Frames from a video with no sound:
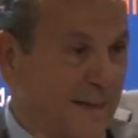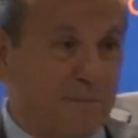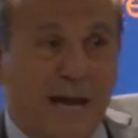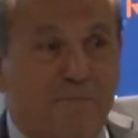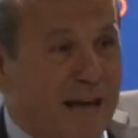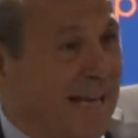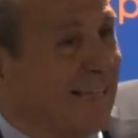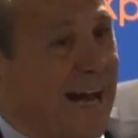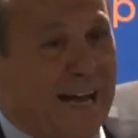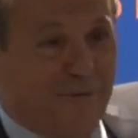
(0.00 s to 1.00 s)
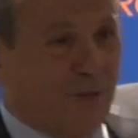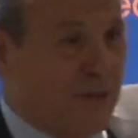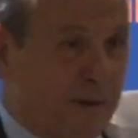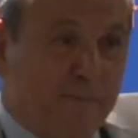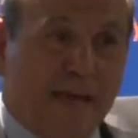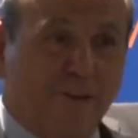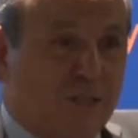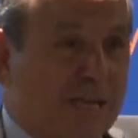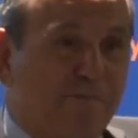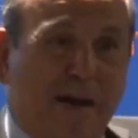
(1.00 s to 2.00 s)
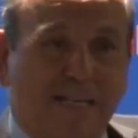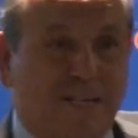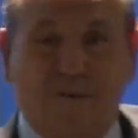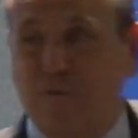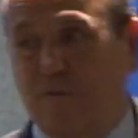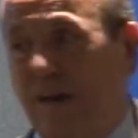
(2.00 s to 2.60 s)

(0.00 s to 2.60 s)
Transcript: But I'm not dying for something. I'm not going to set myself on